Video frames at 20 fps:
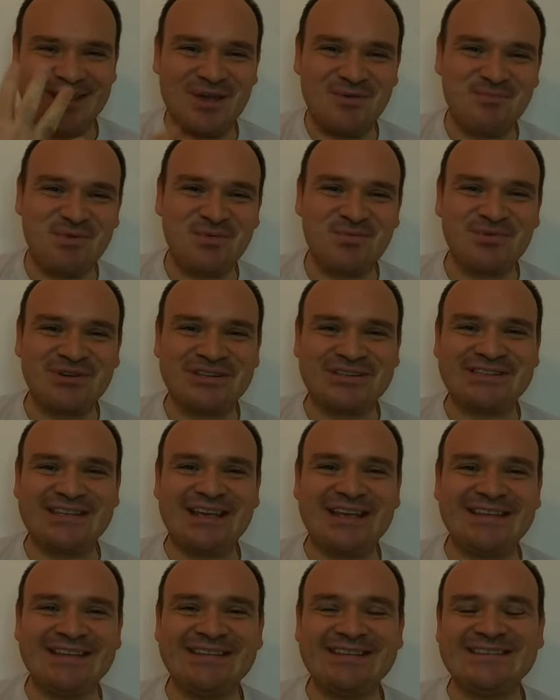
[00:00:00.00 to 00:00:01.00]
happy
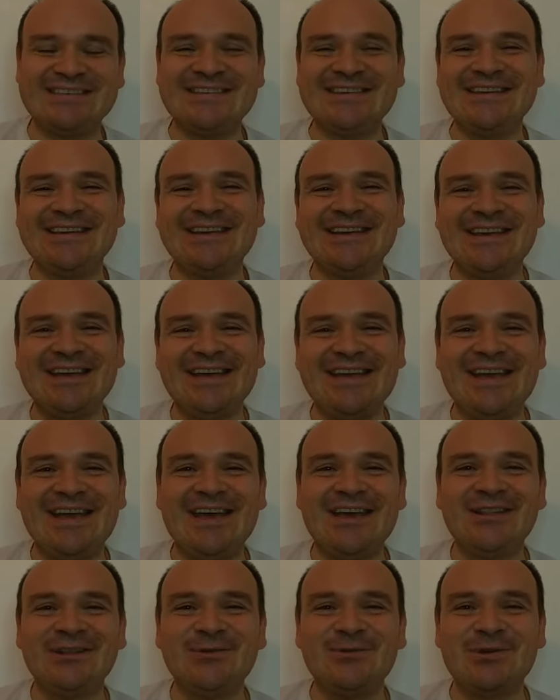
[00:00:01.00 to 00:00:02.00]
mercedes
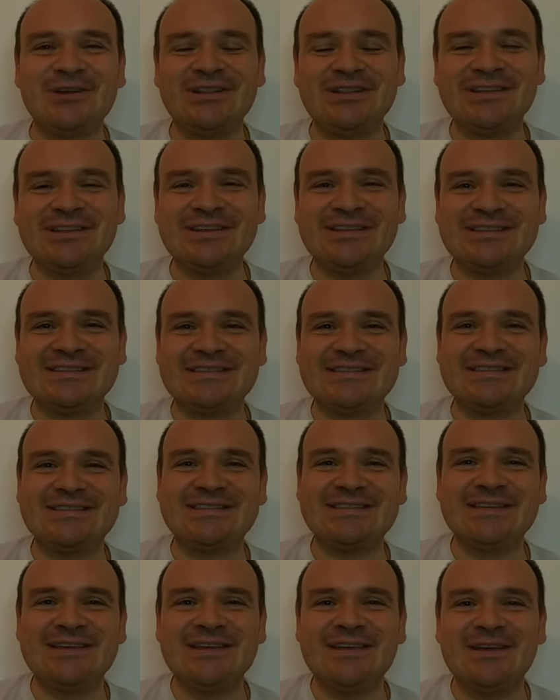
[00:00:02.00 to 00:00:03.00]
and
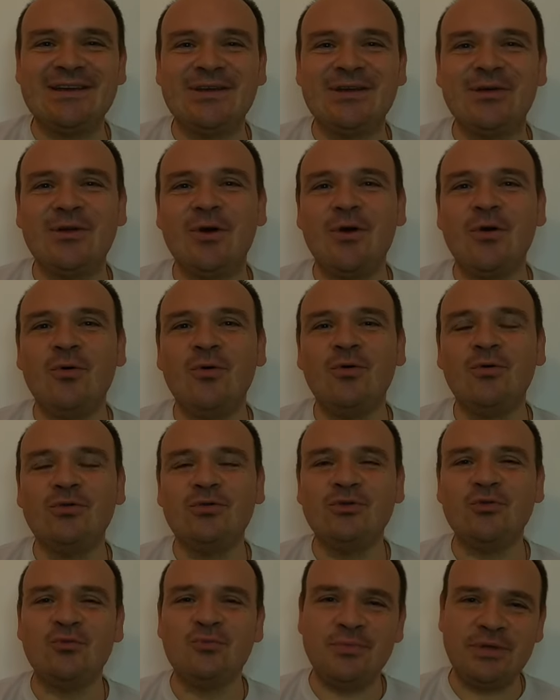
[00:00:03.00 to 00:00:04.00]
greetings
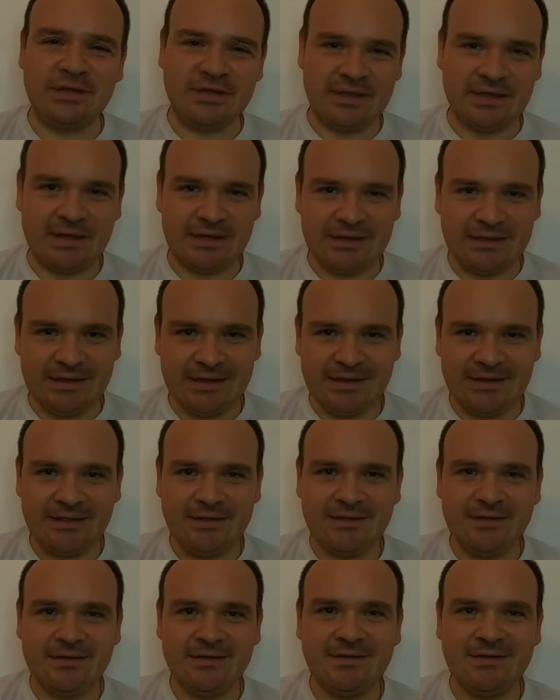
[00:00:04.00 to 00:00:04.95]
go to michele